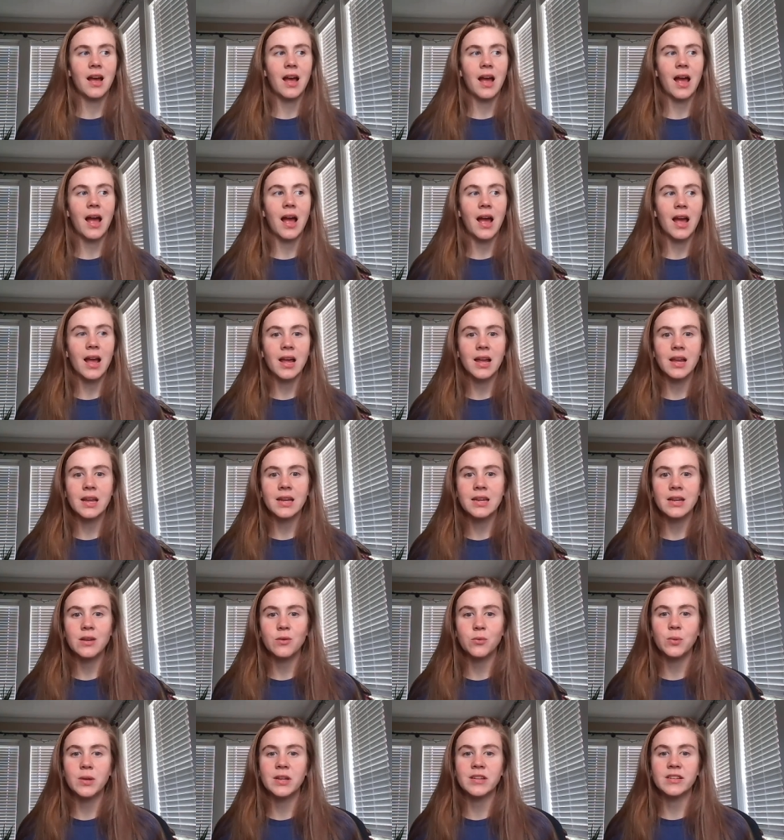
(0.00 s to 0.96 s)
I
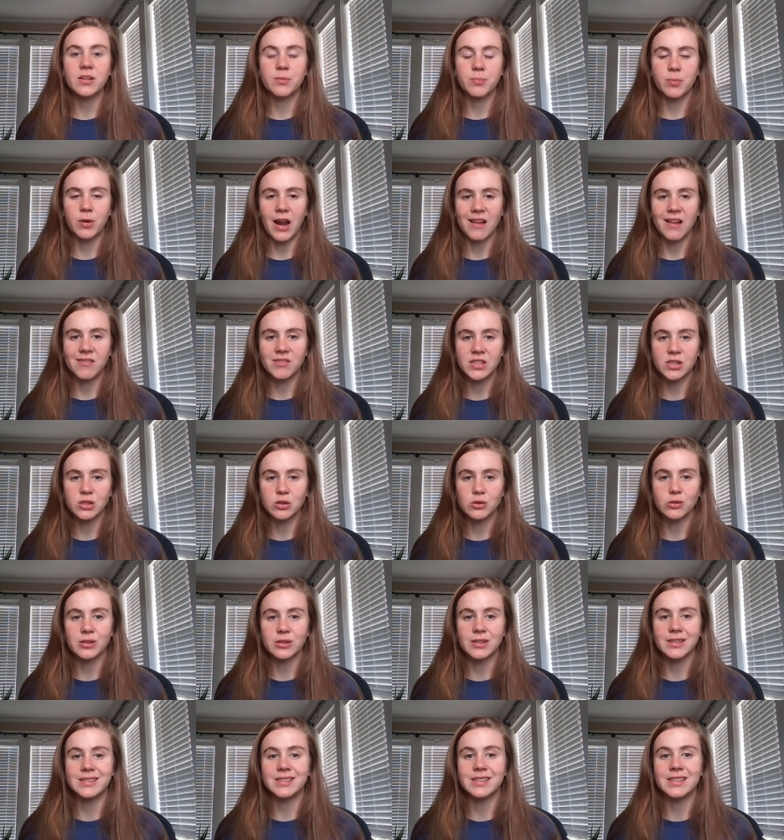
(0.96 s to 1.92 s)
went to private
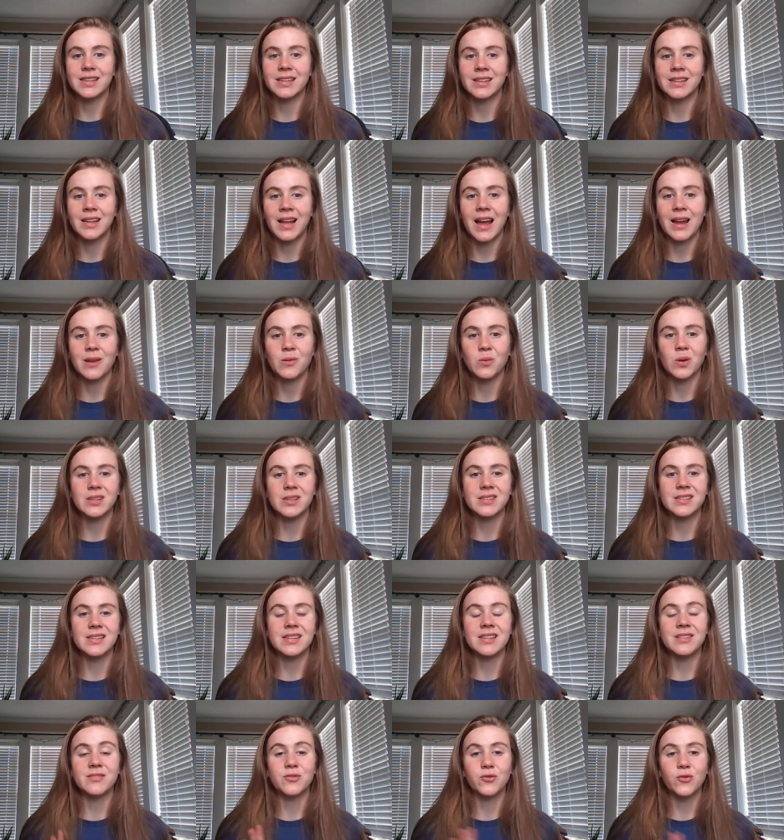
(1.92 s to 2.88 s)
school until I was
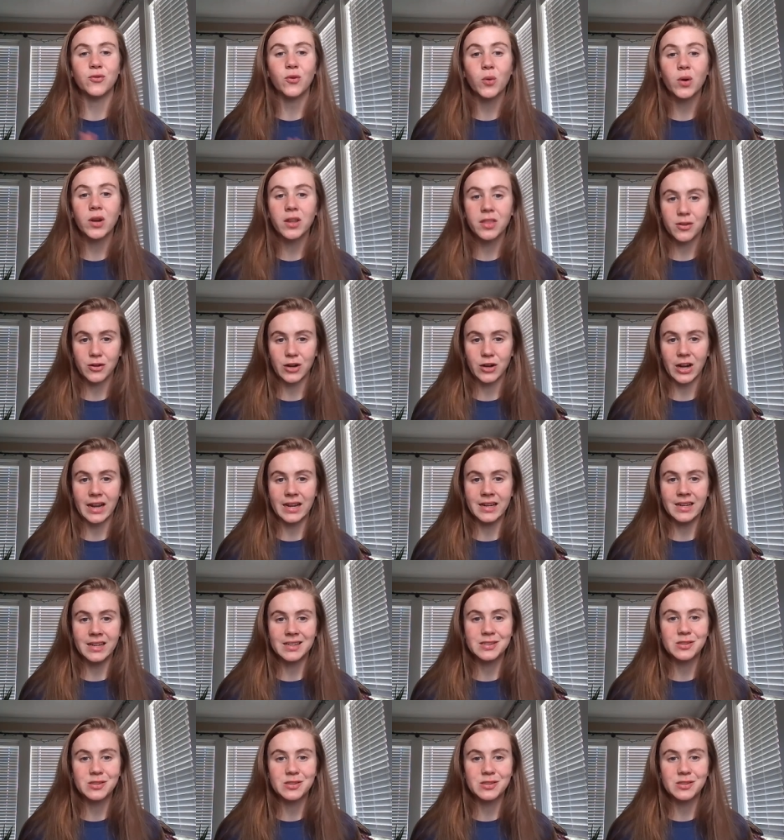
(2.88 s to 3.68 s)
in fourth grade.